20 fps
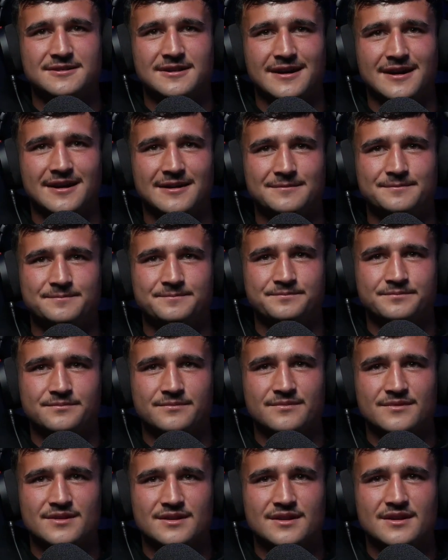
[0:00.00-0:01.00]

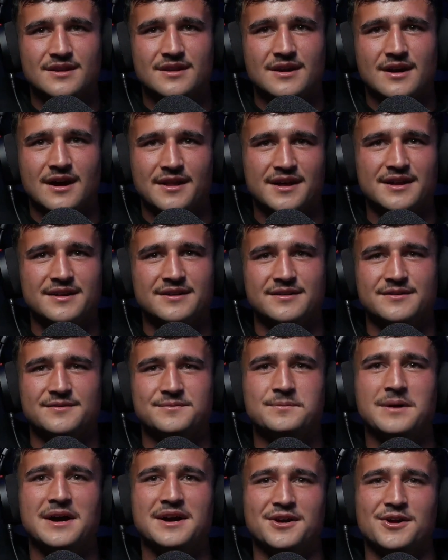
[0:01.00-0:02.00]
I think
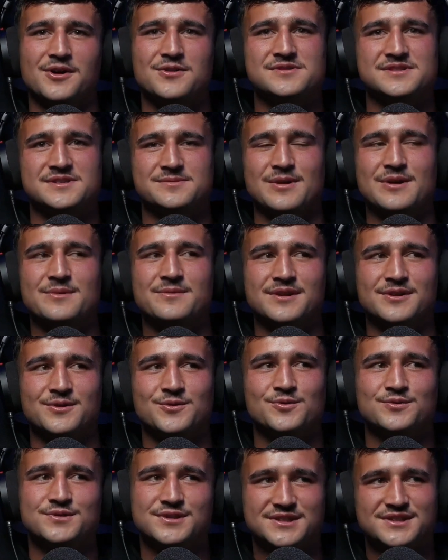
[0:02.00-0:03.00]
my goals at the moment are
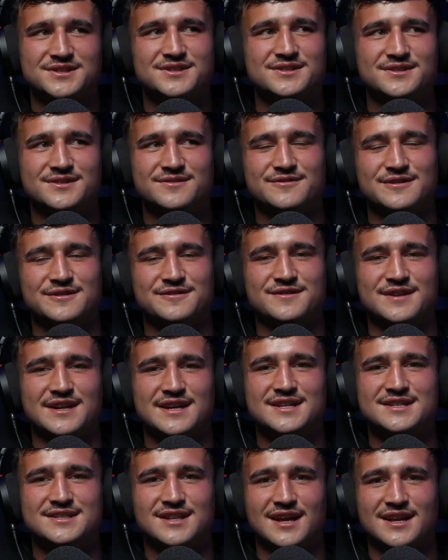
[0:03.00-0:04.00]
all just
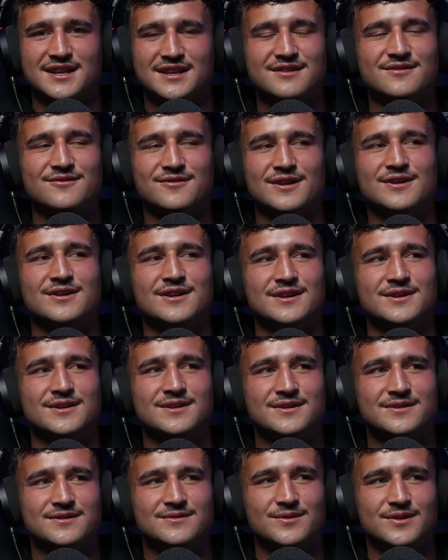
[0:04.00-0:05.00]
15s, like
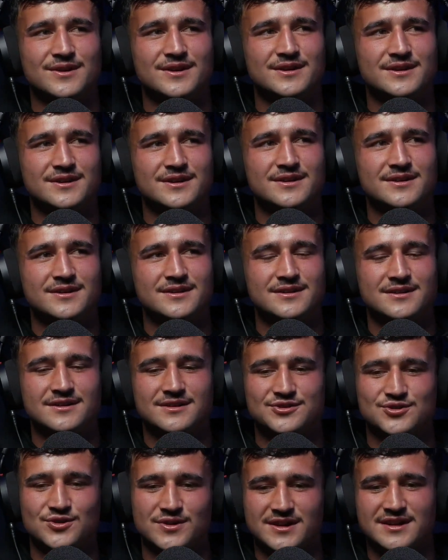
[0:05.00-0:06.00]
really want to
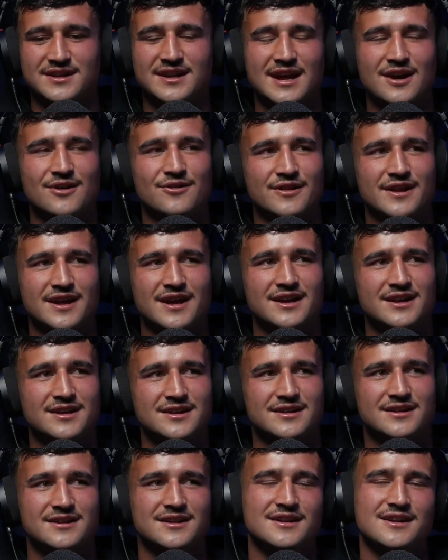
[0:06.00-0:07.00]
sort of nail that
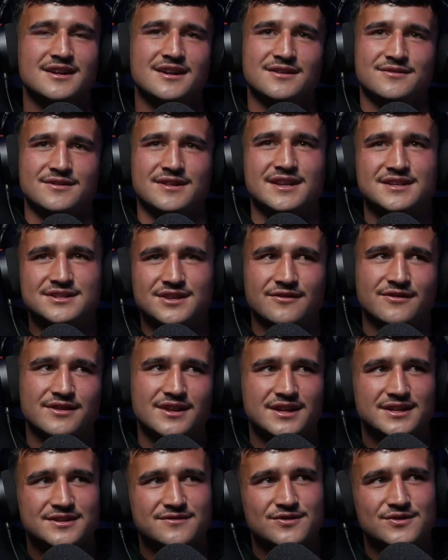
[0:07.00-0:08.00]
over the
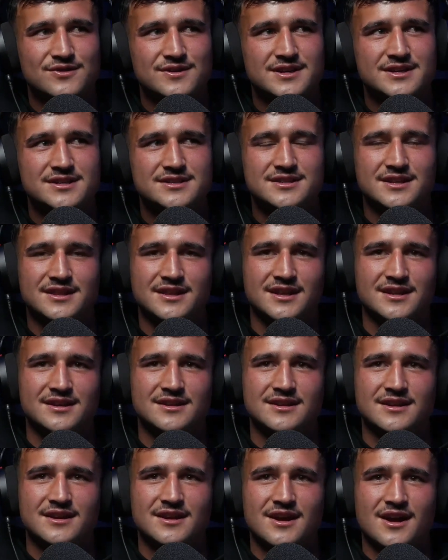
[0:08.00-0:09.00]
next few years. And
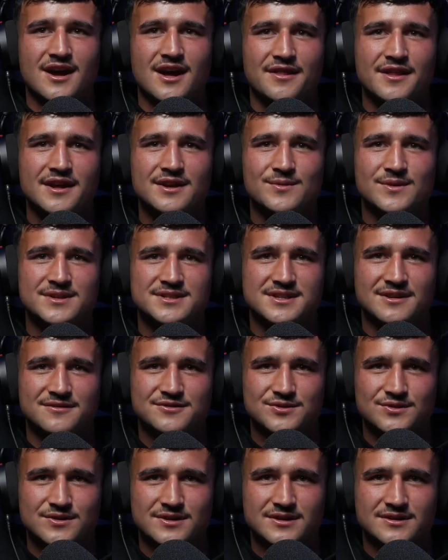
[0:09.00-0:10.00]
then I think once I've
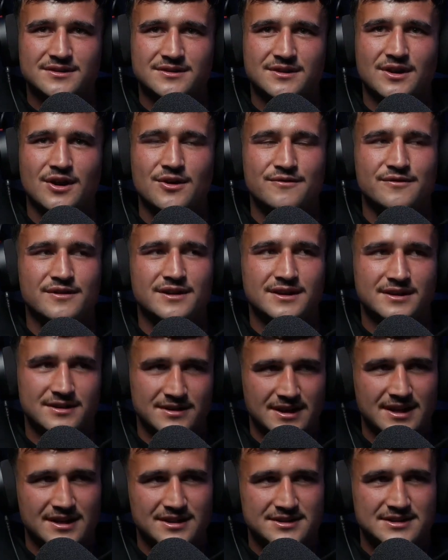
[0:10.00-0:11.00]
sort of hopefully
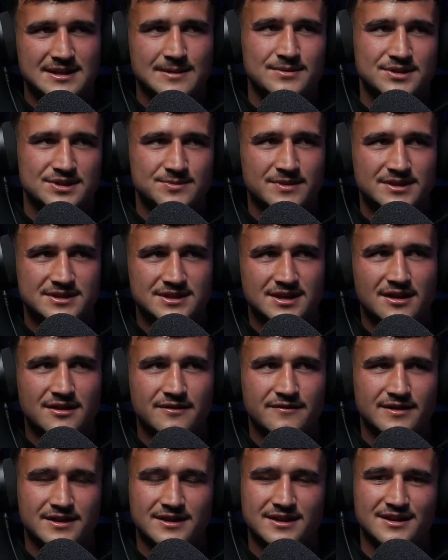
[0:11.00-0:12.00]
can establish
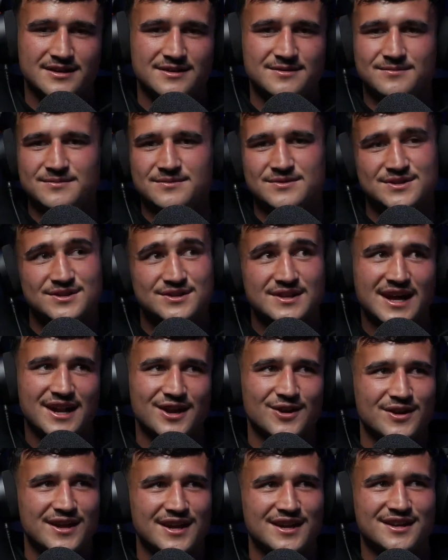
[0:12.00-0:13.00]
myself and then start
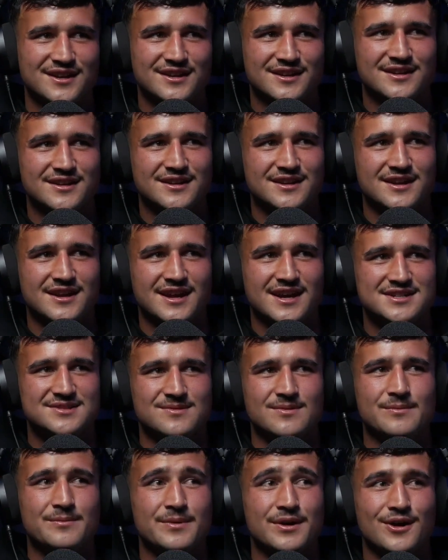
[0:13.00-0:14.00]
looking as
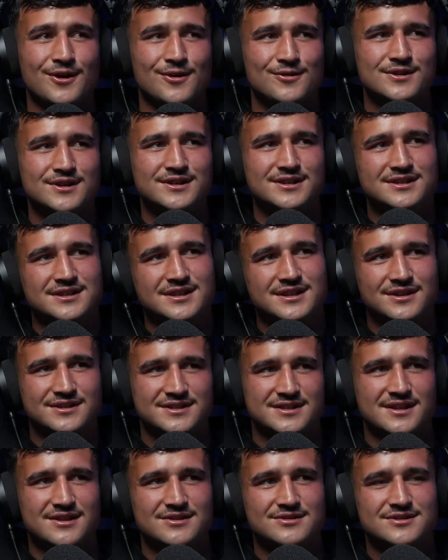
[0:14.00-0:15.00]
I'm a bit older
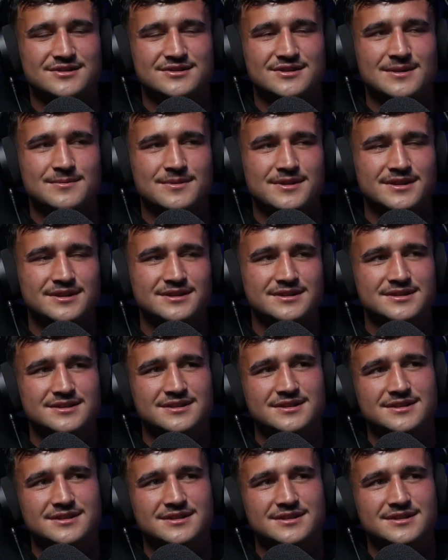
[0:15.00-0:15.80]
to those type of things.